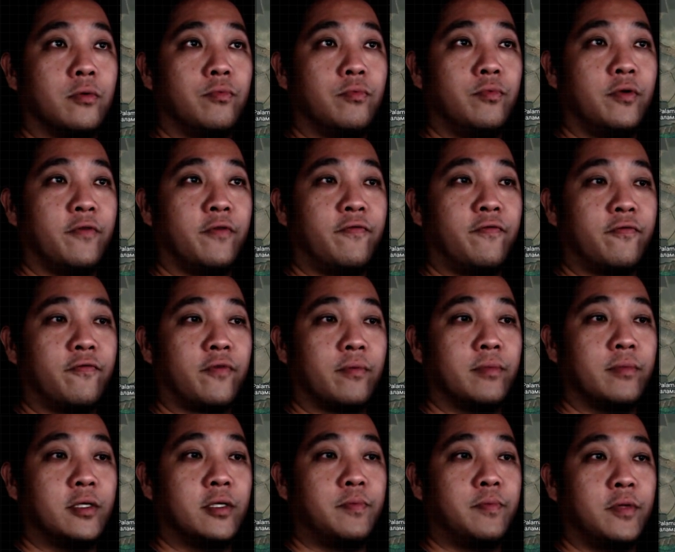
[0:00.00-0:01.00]
with
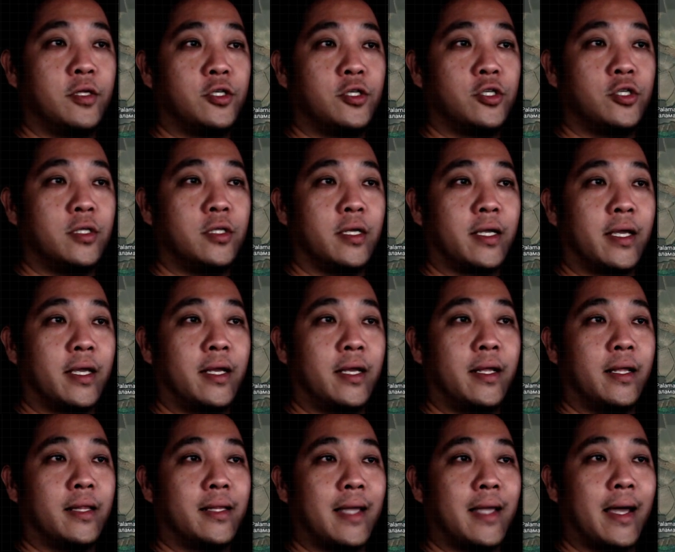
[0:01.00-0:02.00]
from this position, they can
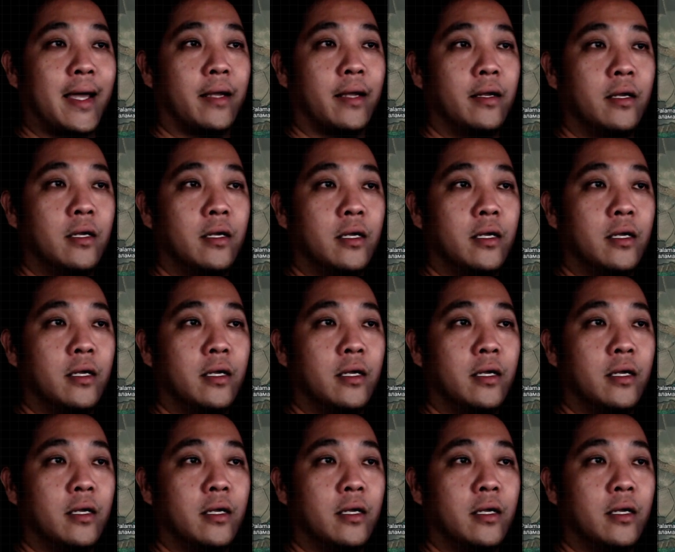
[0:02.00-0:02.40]
attack